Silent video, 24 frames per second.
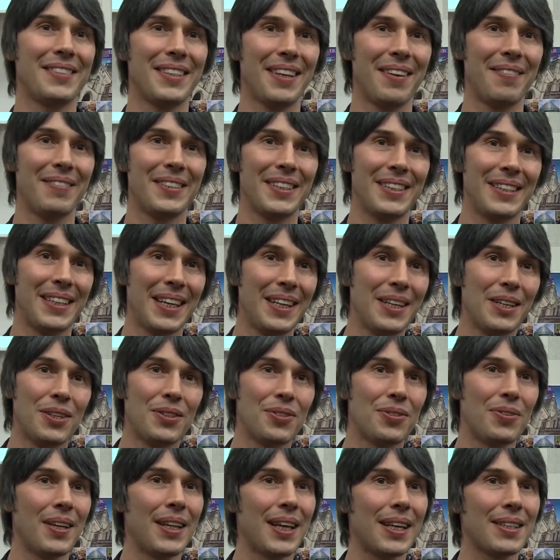services in
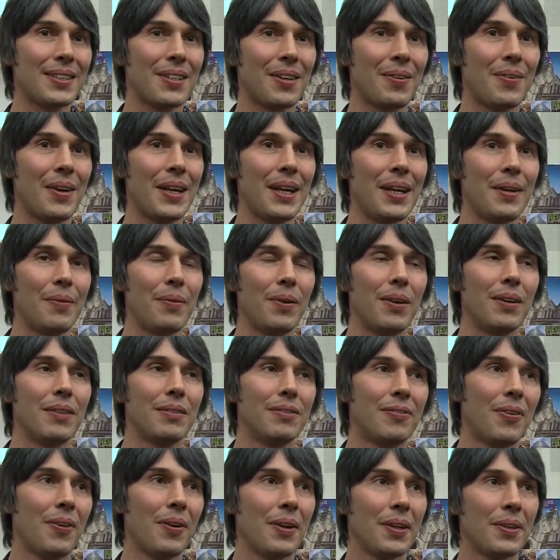industry, that's already,
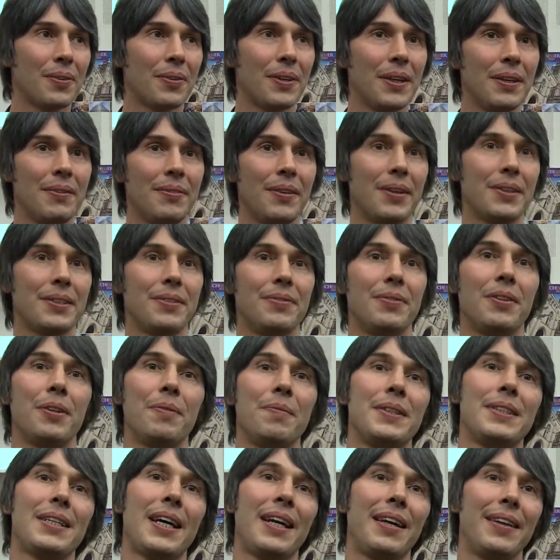
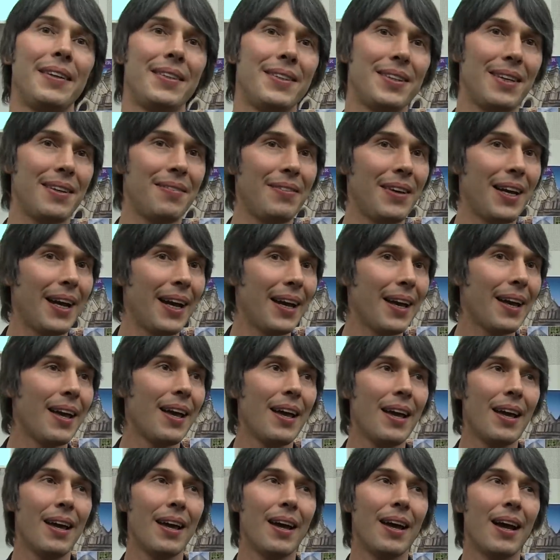43-44% of GVA.
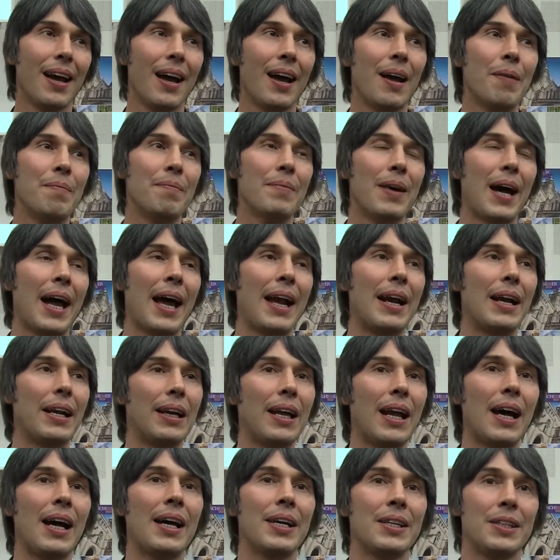And a
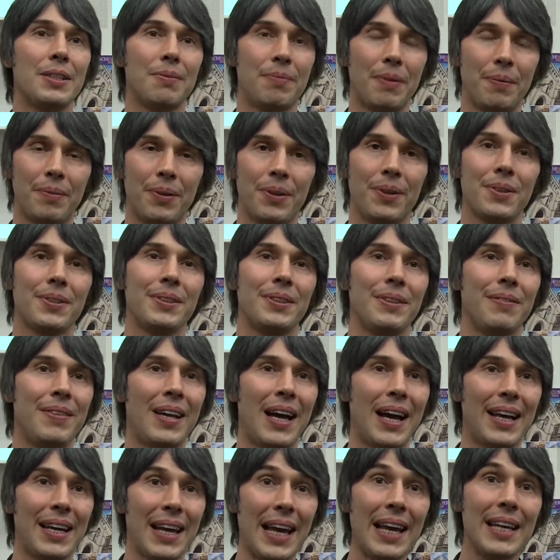large proportion of
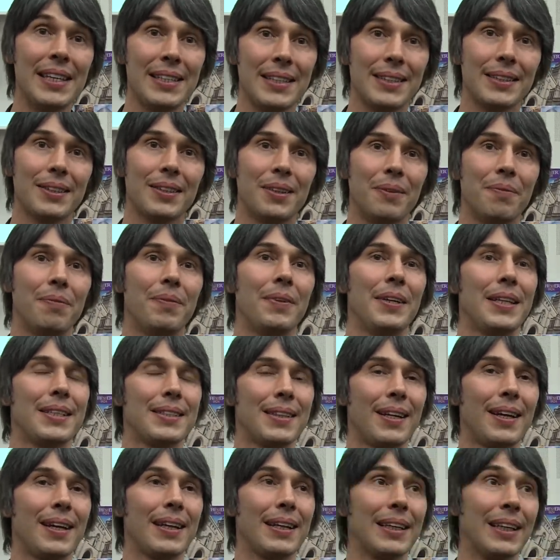that is companies
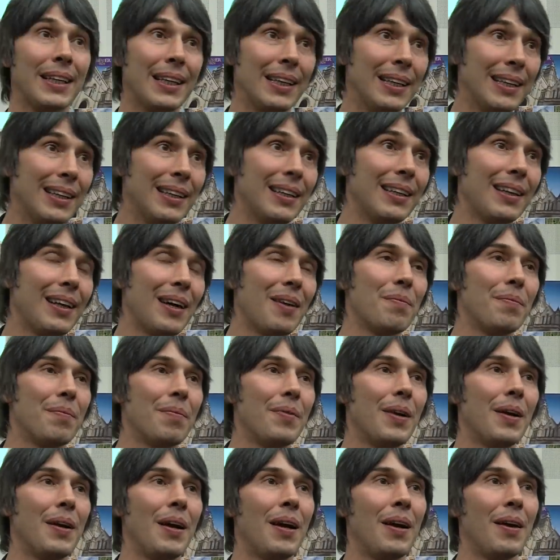like
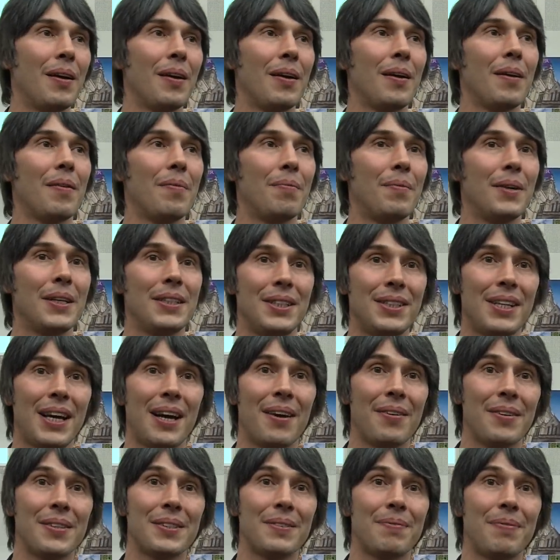British
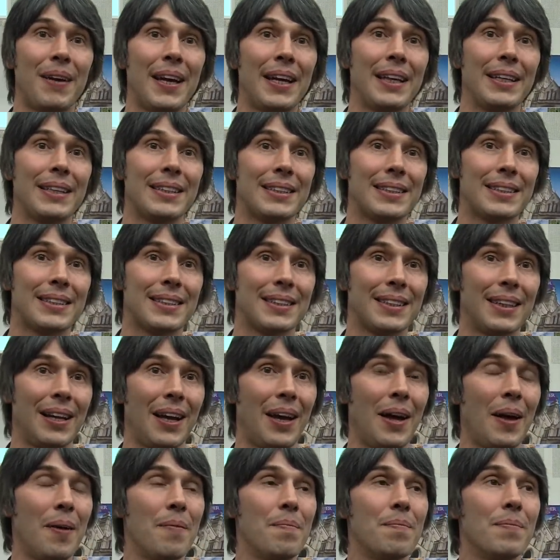
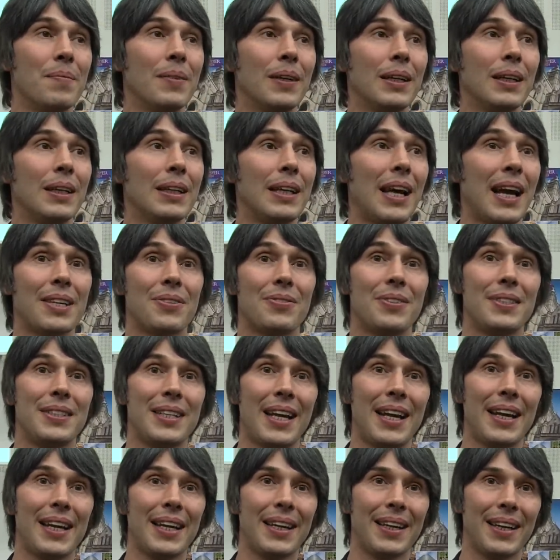Aerospace,
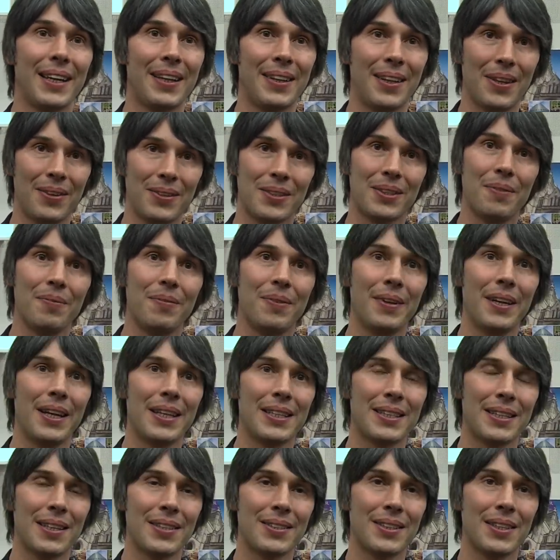AstraZeneca, those
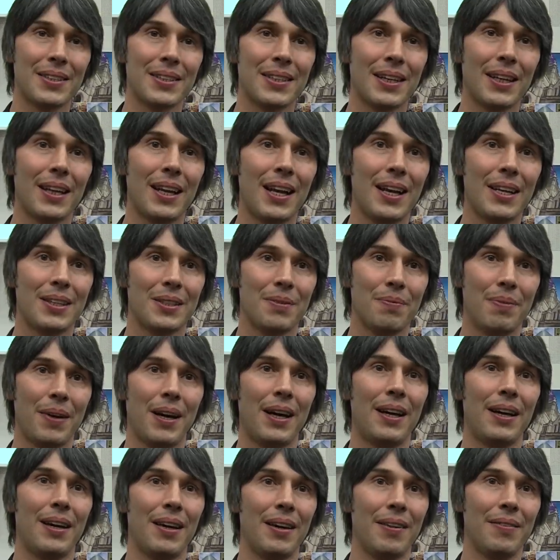companies. So there's a large
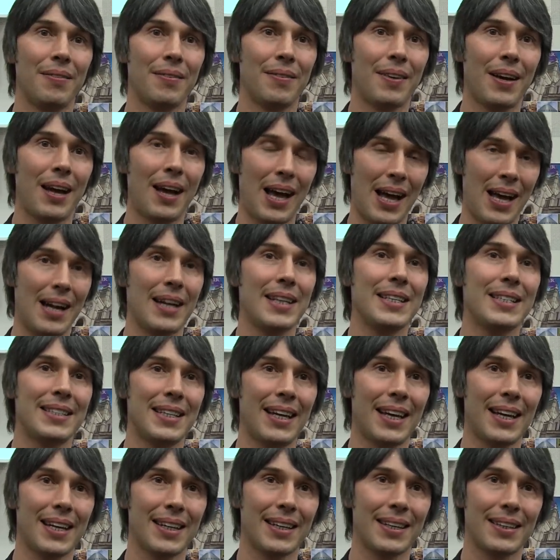part of
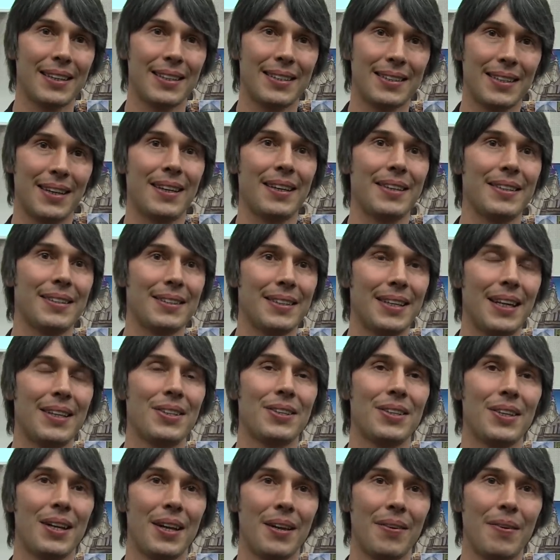high-tech science and
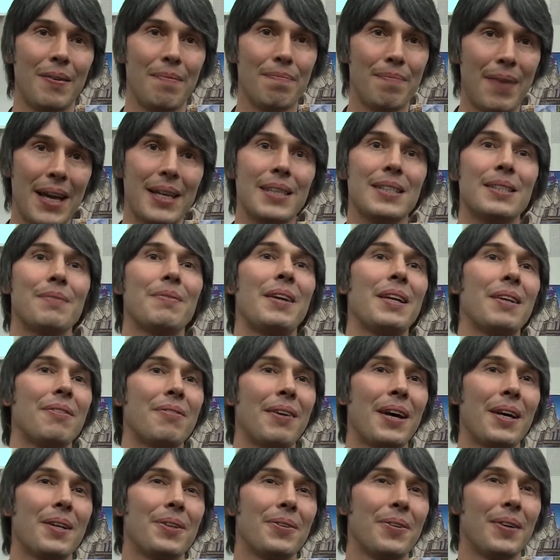engineering-based
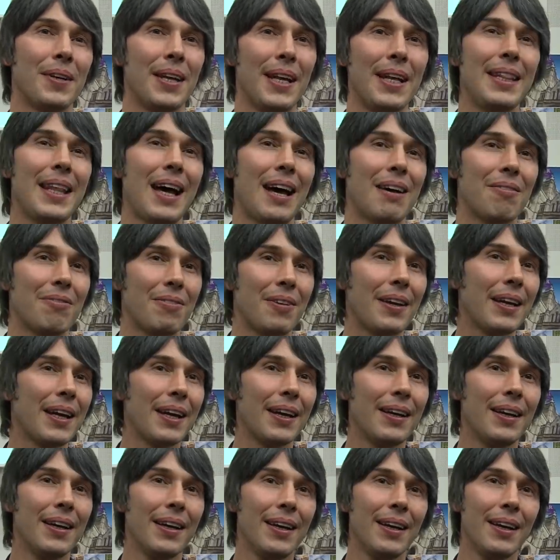manufacturing in that figure.
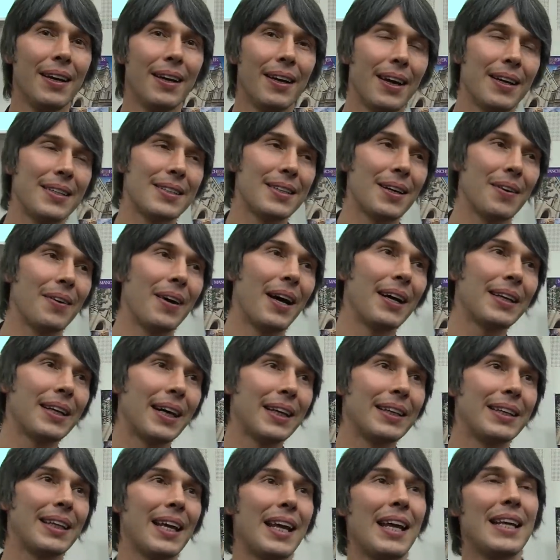And so
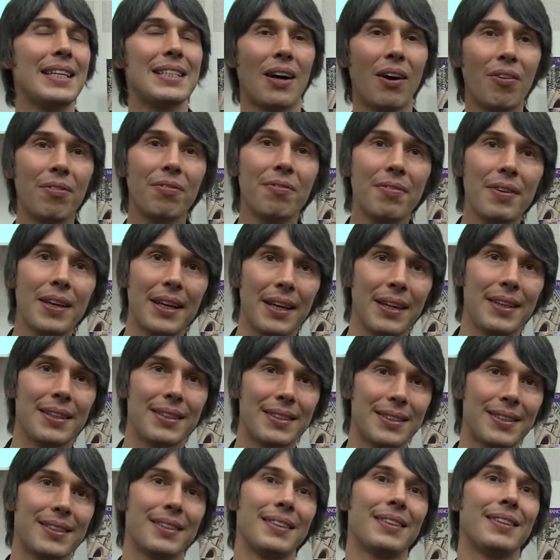it's
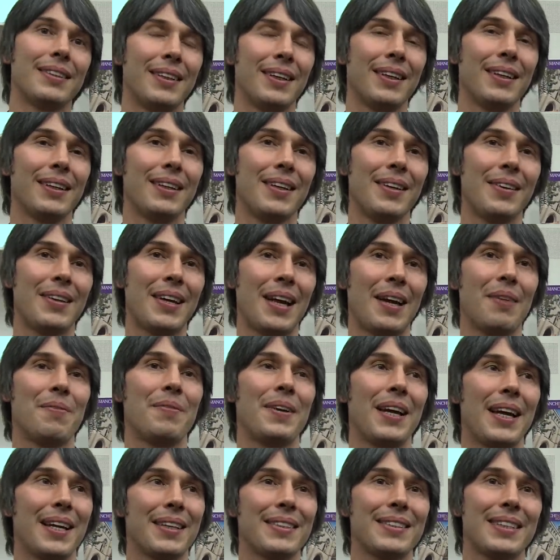obvious that UK
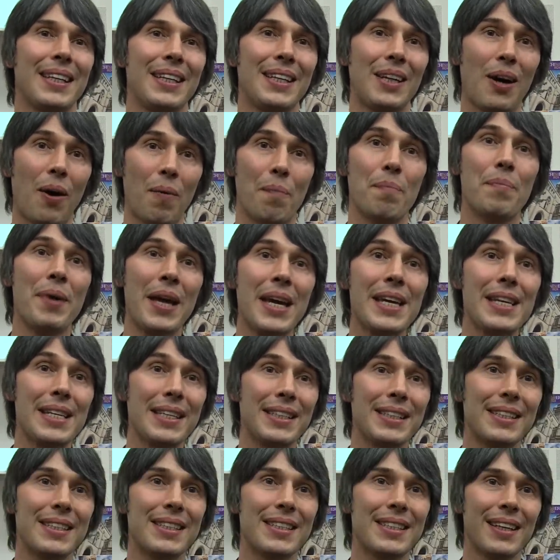PLC
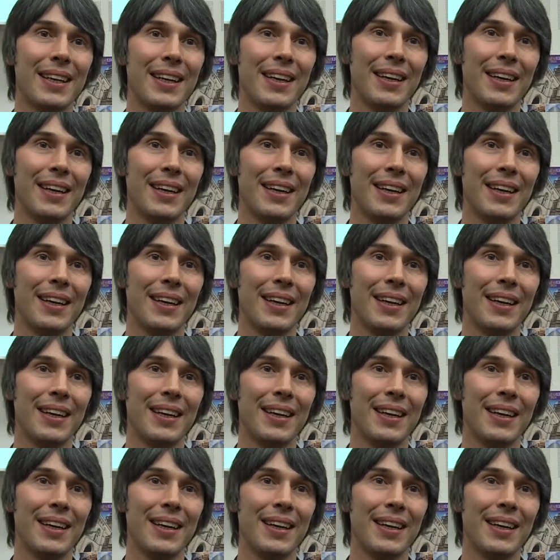competes